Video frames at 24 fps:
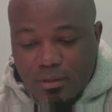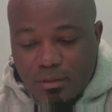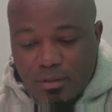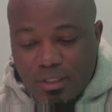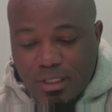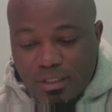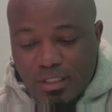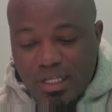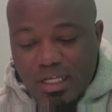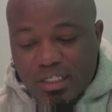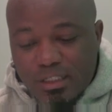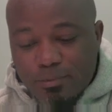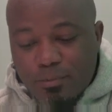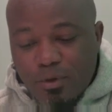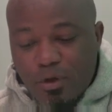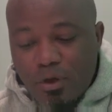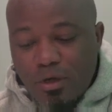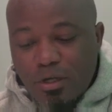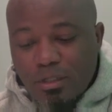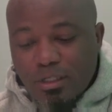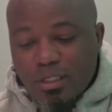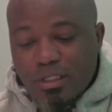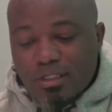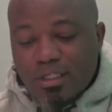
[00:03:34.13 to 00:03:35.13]
The next
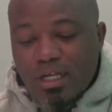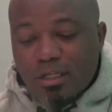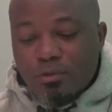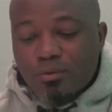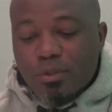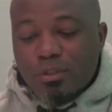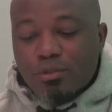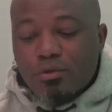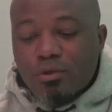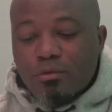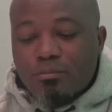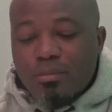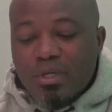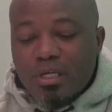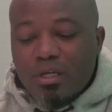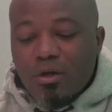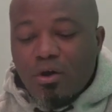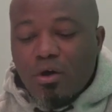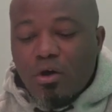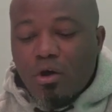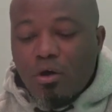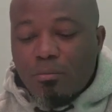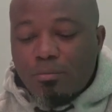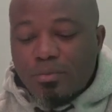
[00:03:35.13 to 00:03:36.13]
point is that we should be
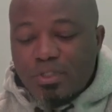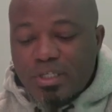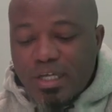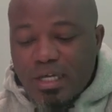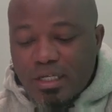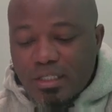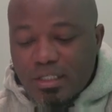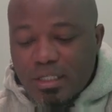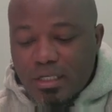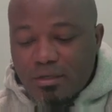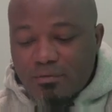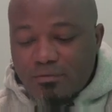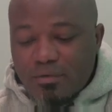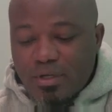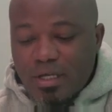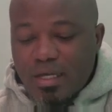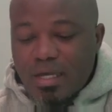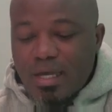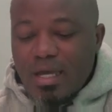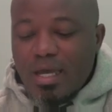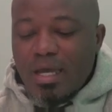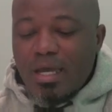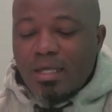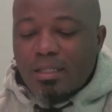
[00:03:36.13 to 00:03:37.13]
objective
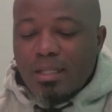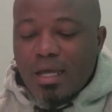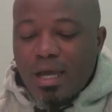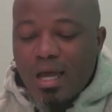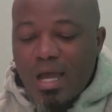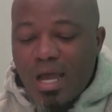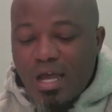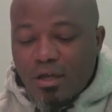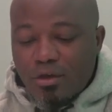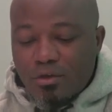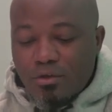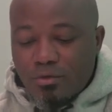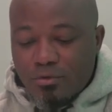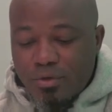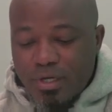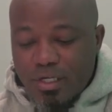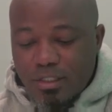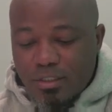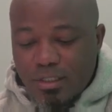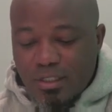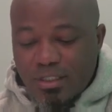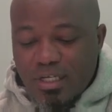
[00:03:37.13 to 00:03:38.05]
and accurate.